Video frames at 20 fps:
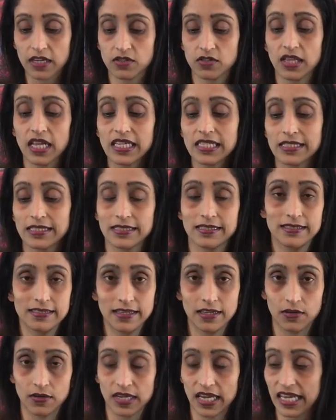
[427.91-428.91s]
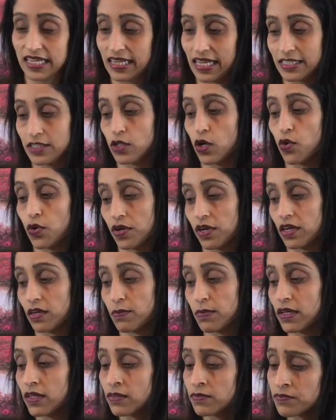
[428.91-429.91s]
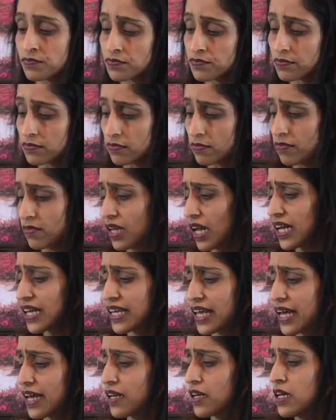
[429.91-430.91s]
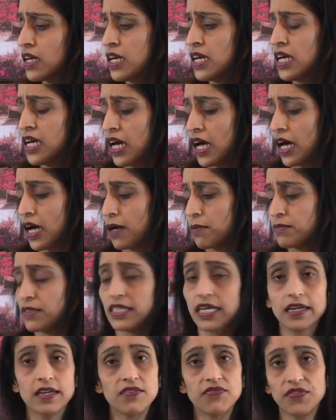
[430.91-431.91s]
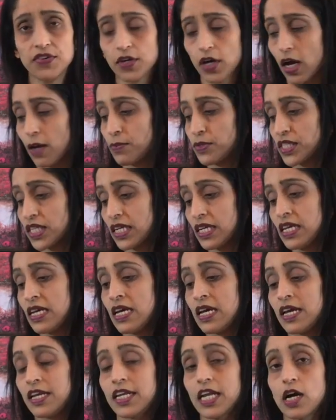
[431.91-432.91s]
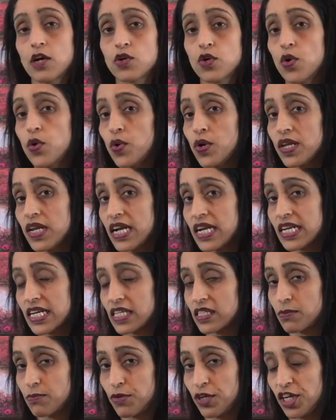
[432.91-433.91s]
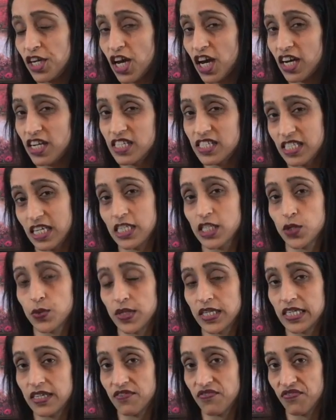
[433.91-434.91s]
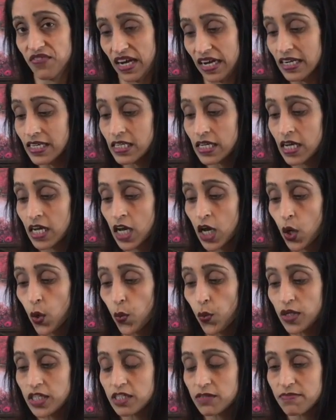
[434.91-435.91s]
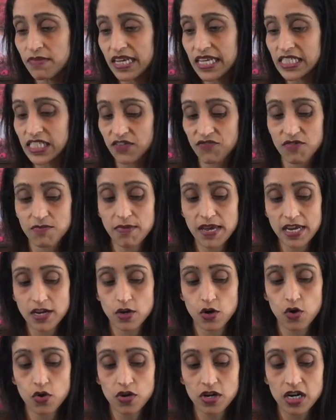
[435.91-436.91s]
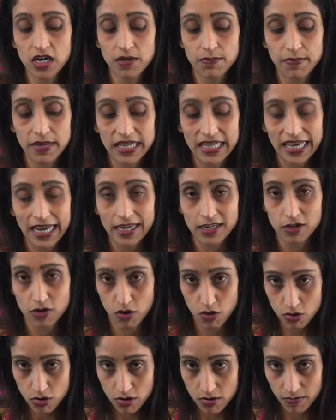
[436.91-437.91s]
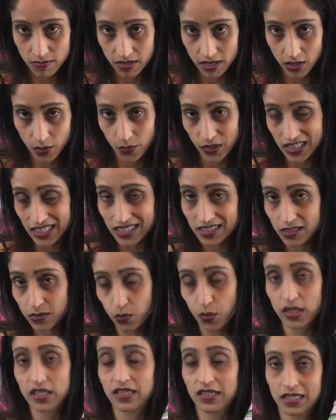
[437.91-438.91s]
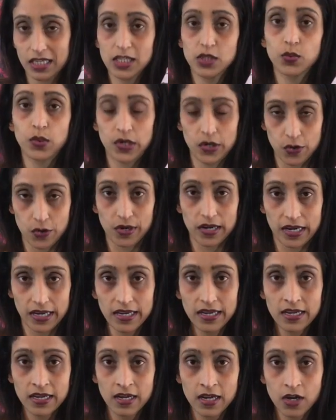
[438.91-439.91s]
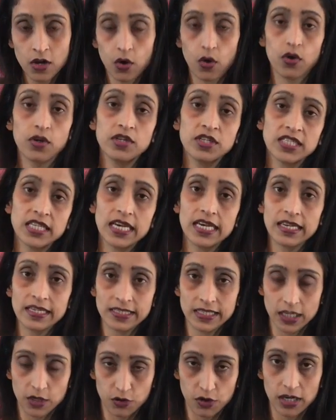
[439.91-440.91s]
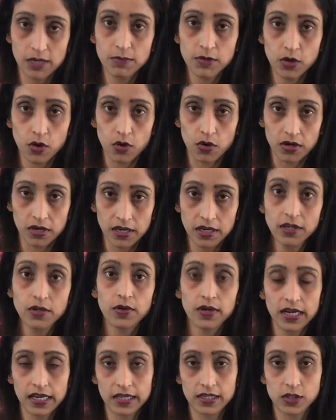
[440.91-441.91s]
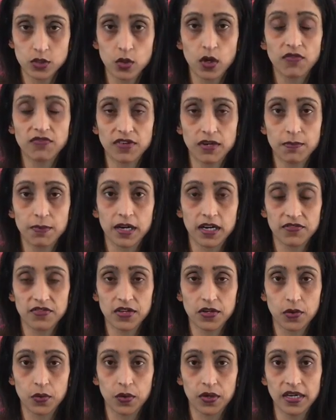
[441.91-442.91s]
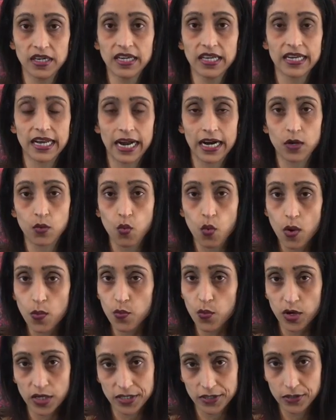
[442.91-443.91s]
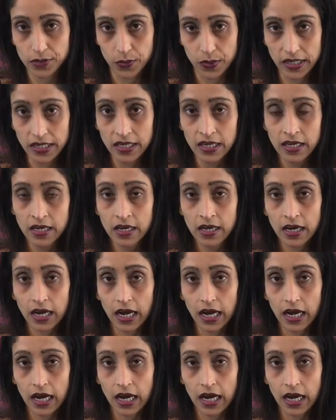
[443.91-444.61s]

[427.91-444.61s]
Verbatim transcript: So that's, you know, again, that's coconut milk. Again, dairy-free option. Now, coconut is pretty high in saturated fat, which means if you make coconut milk at home, which is what this would look like, all you take is a creamed coconut or like a softer part of the coconut and add warm water to it.